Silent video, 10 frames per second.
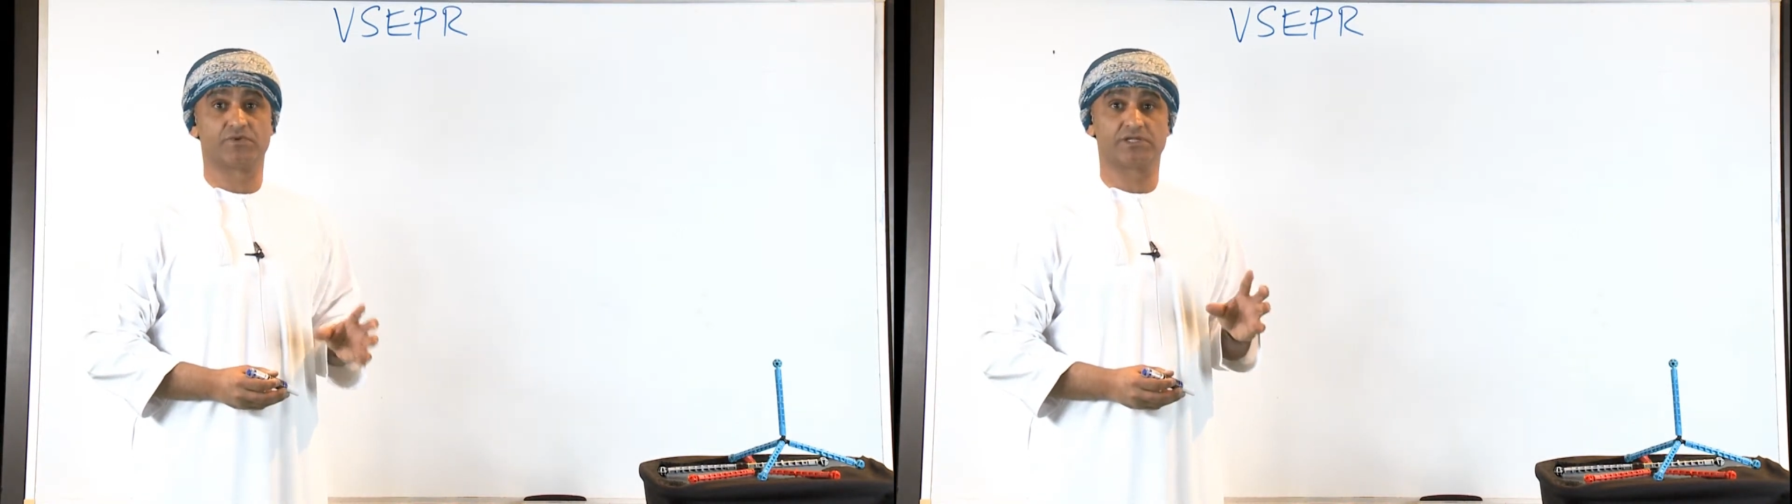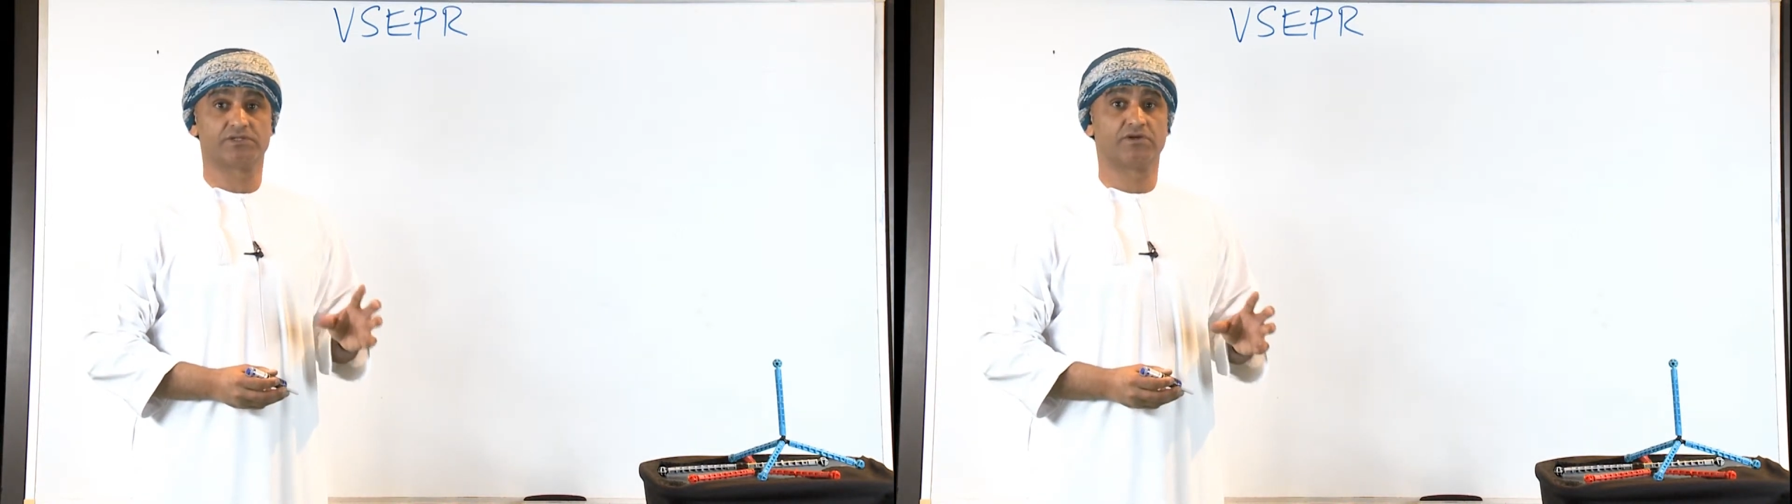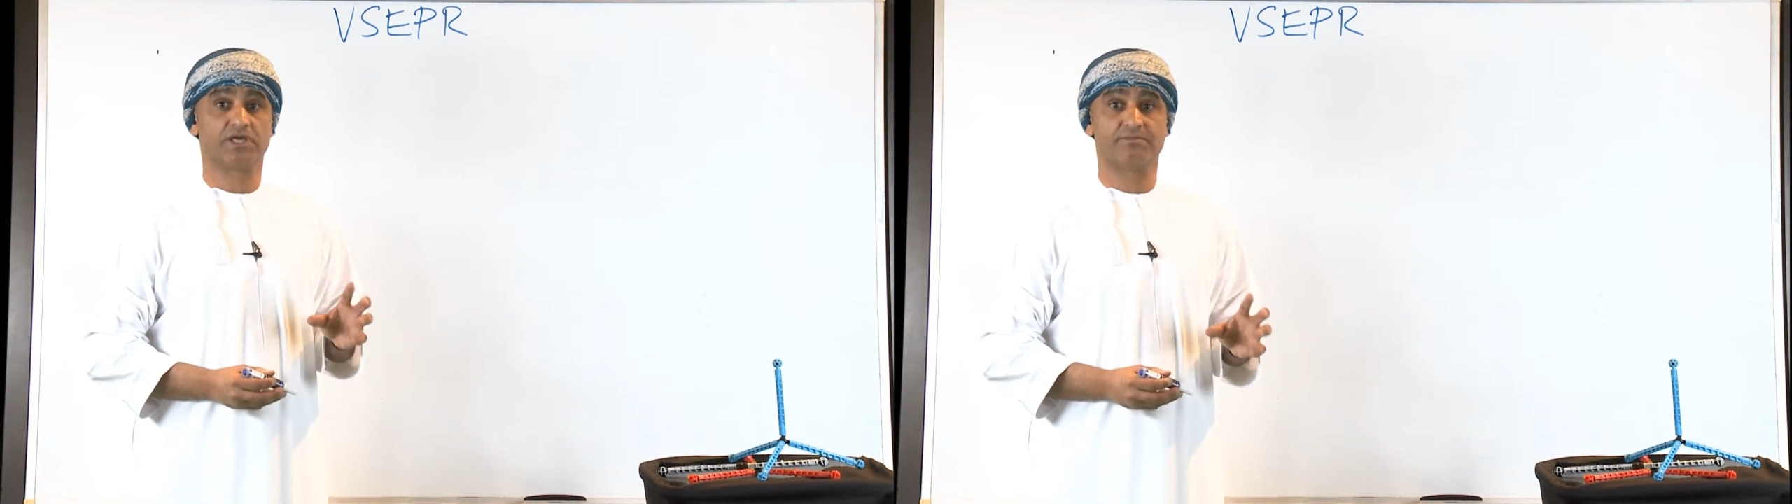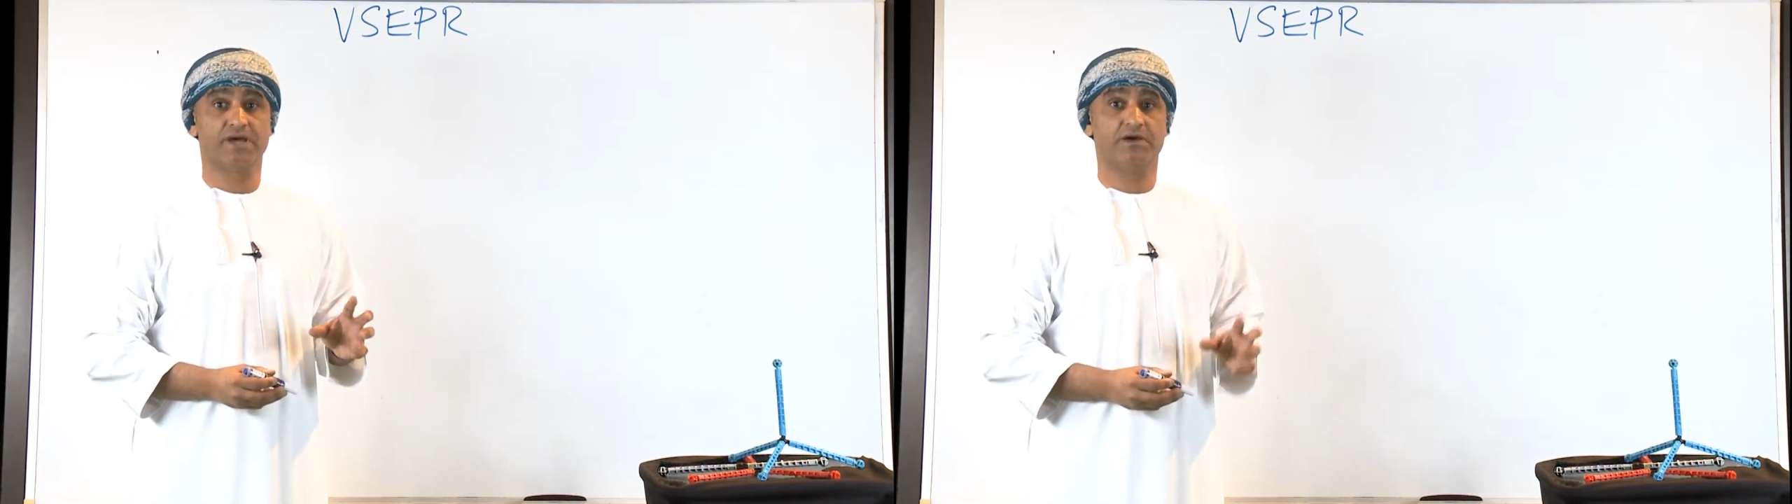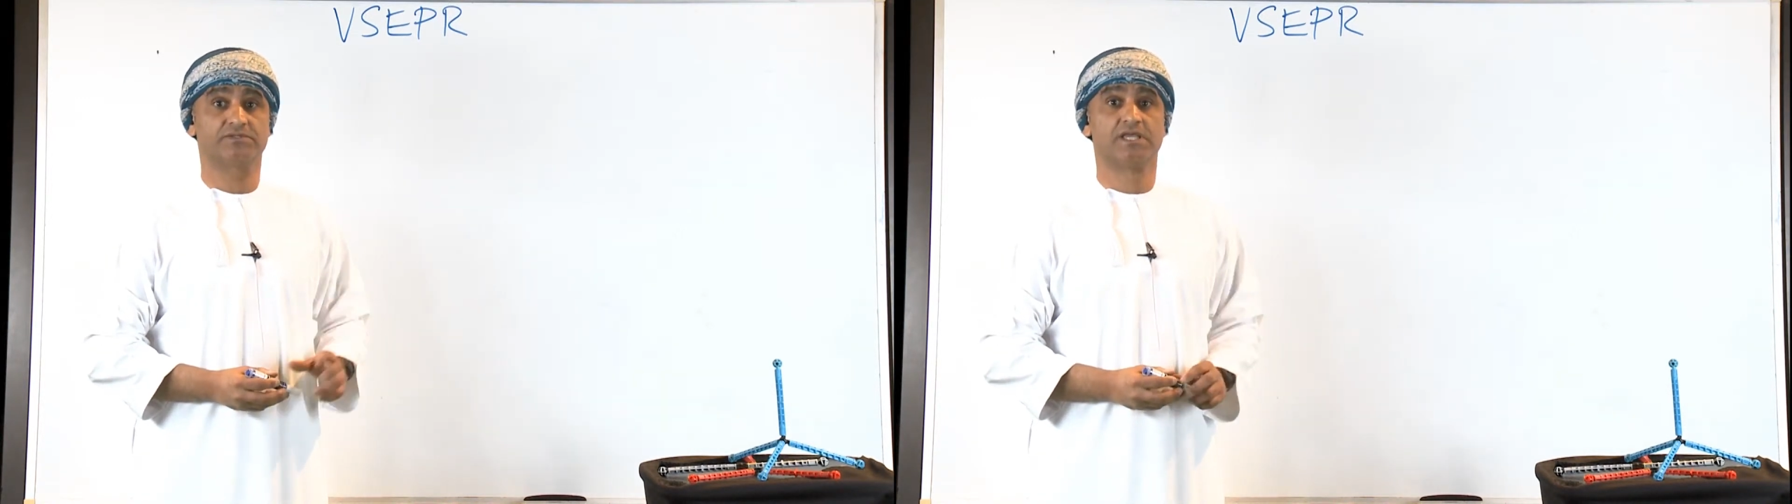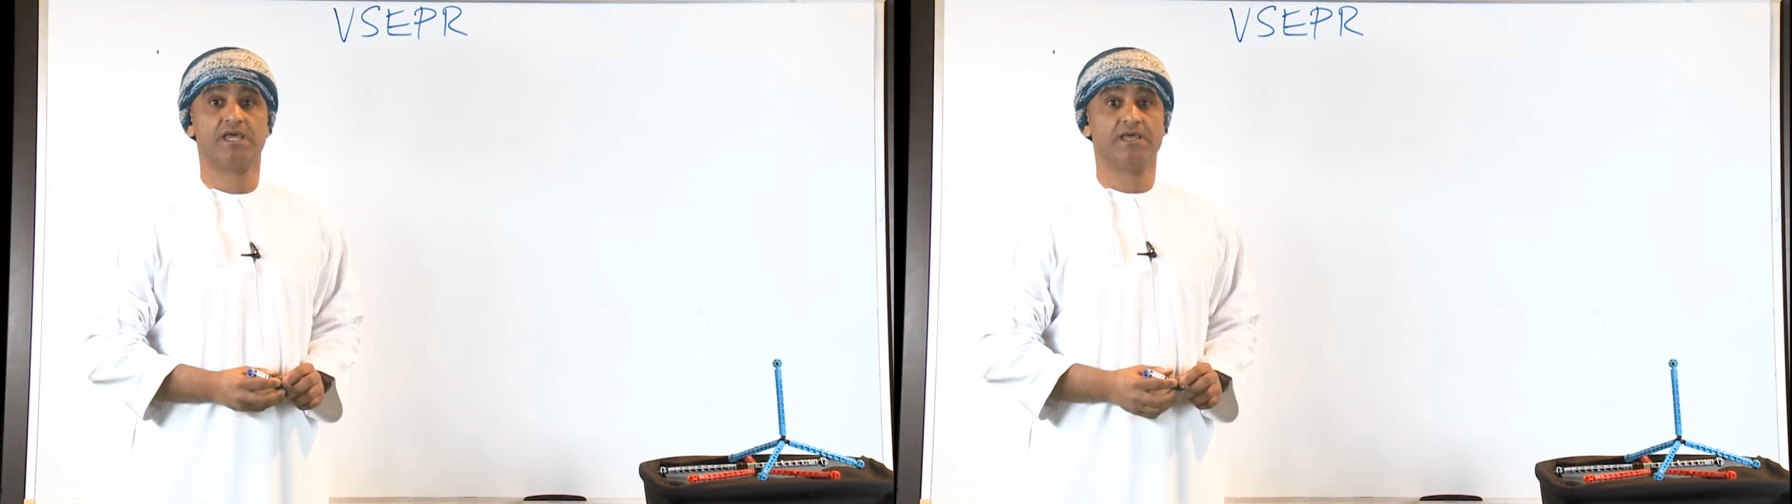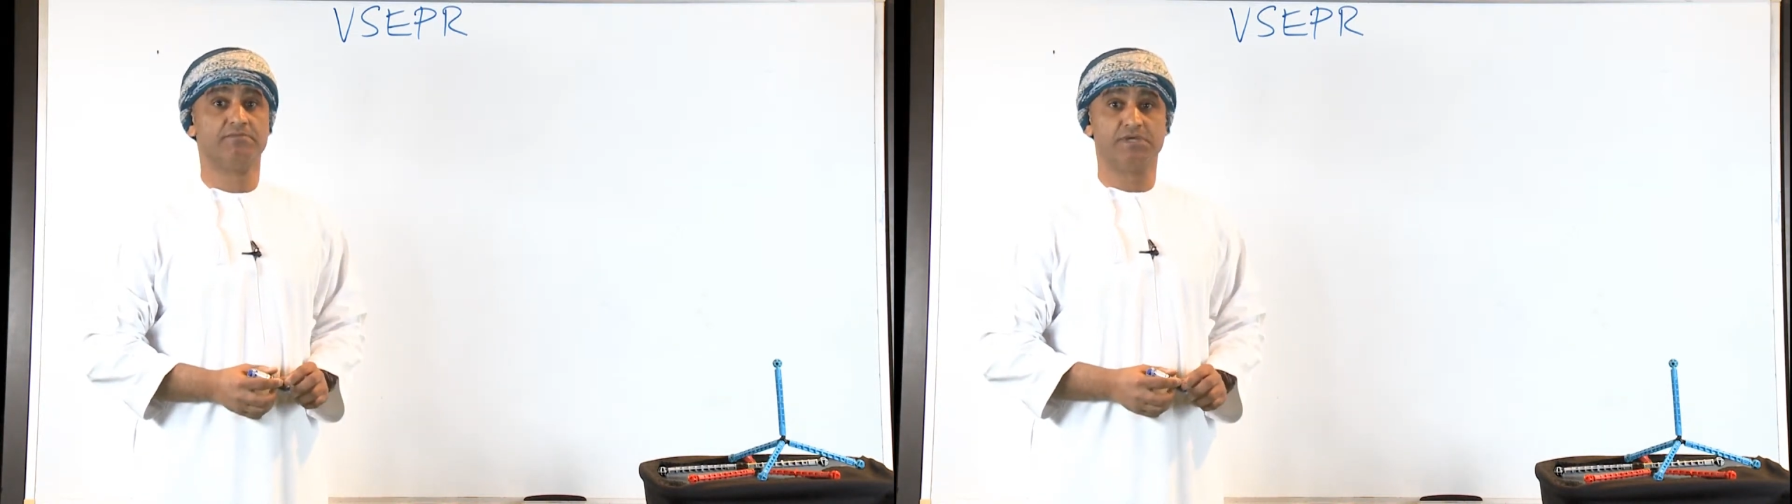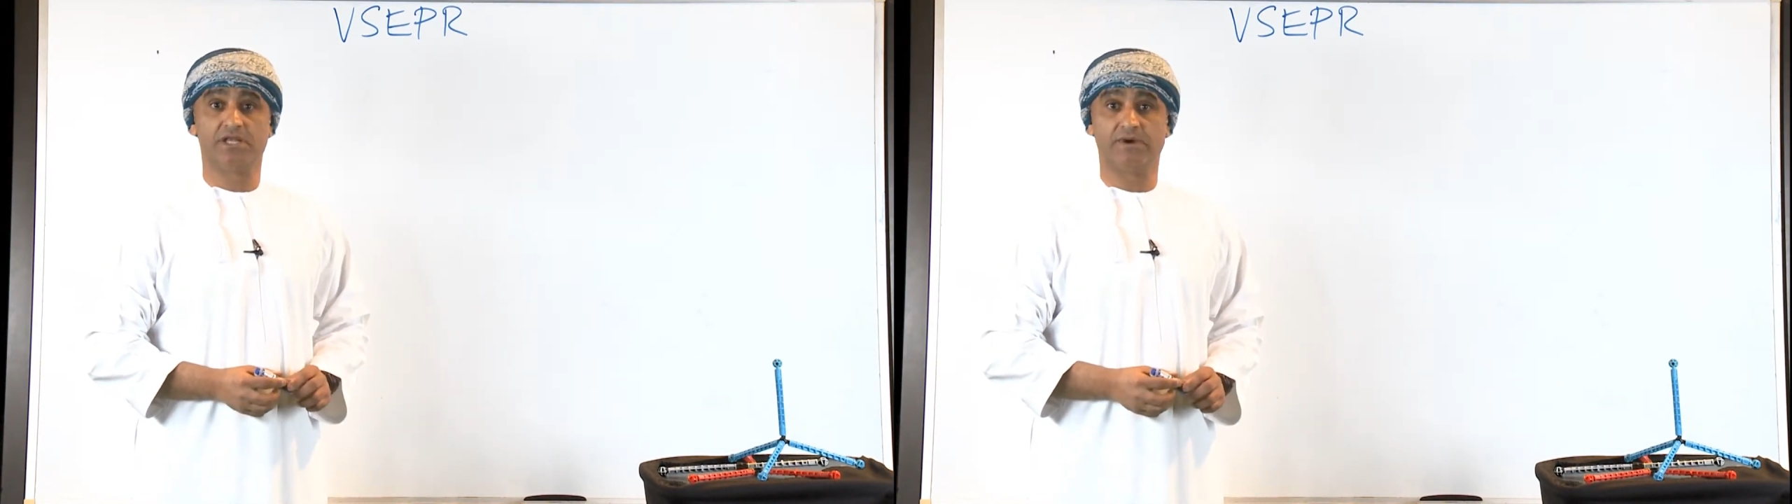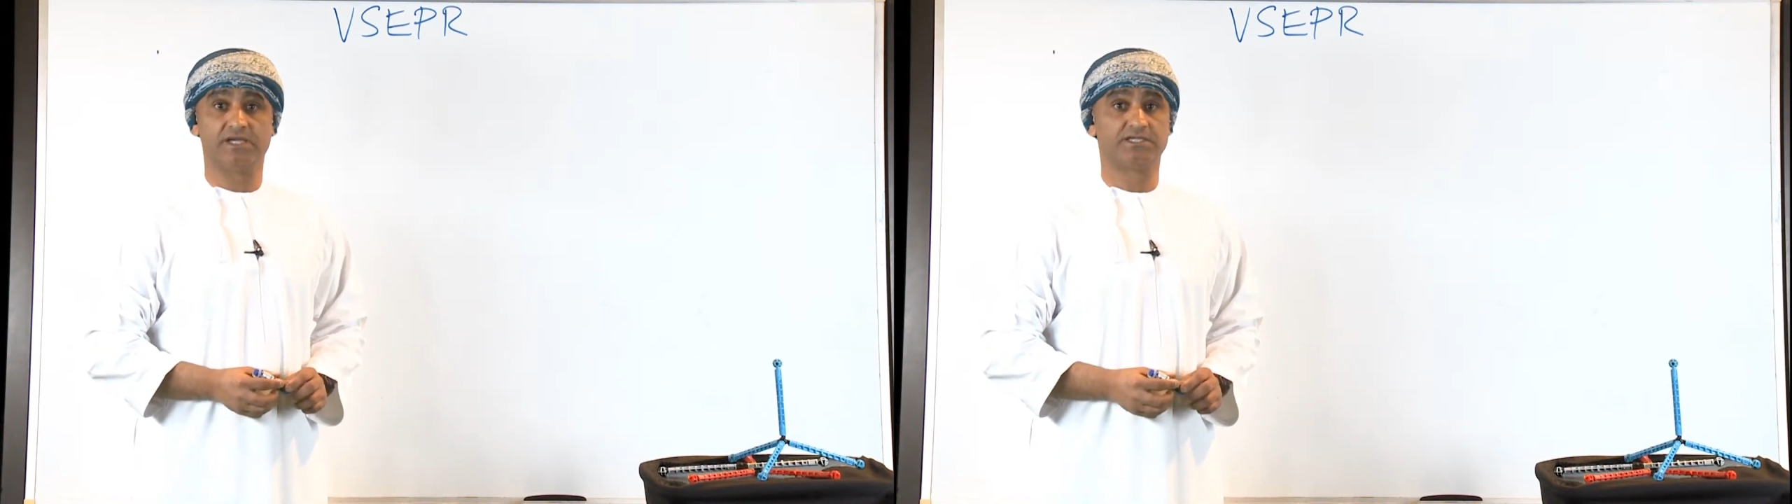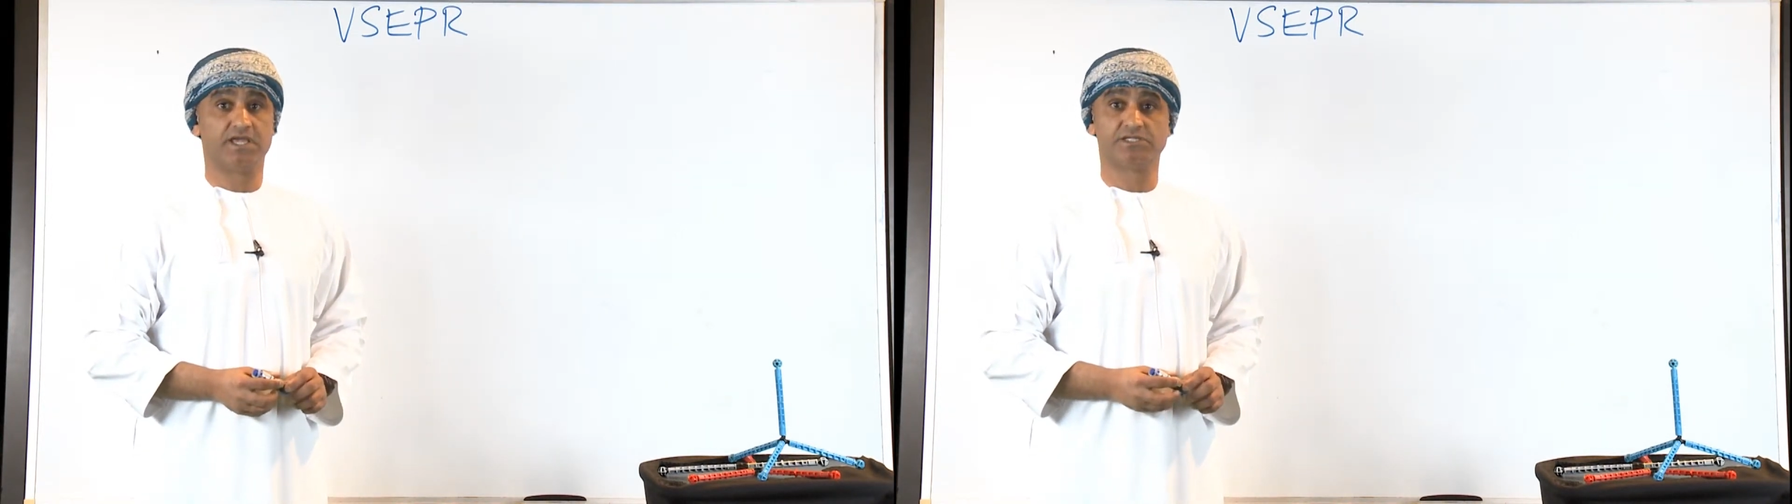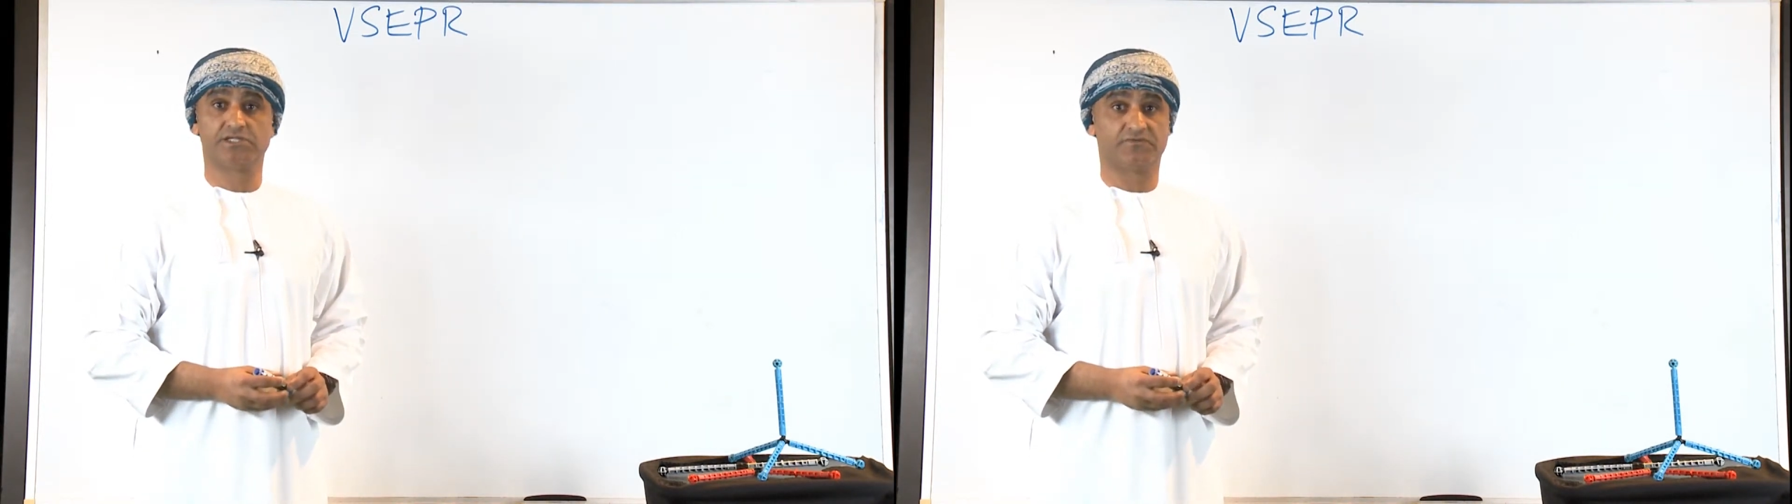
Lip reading: We are talking about minimization